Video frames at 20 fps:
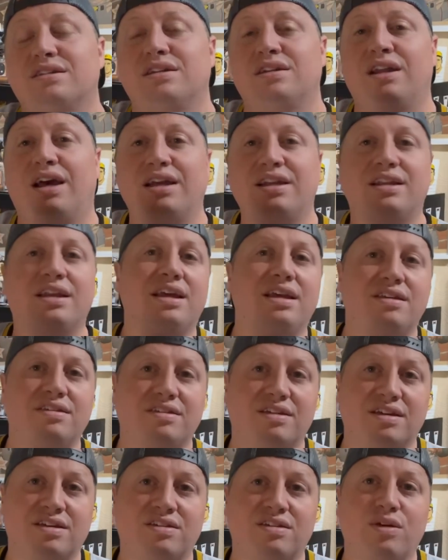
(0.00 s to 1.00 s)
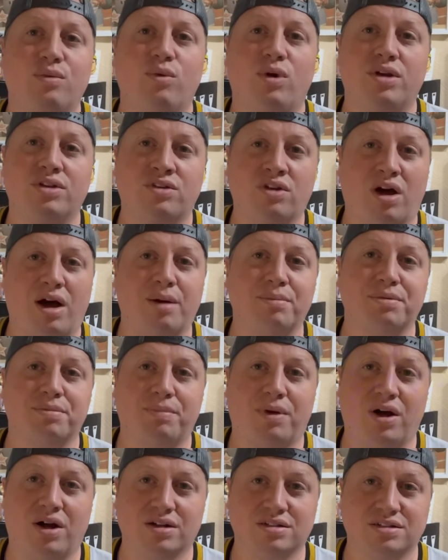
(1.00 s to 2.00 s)
1961 Topps
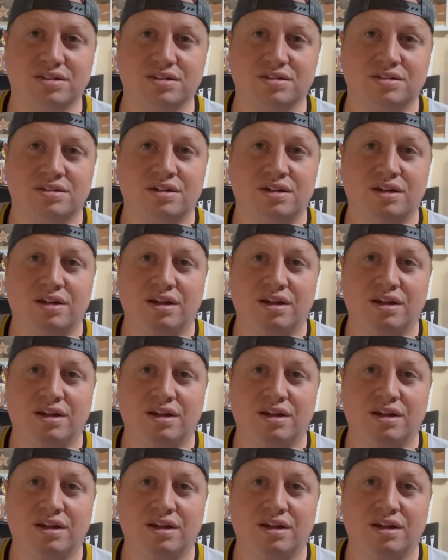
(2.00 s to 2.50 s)
boxes.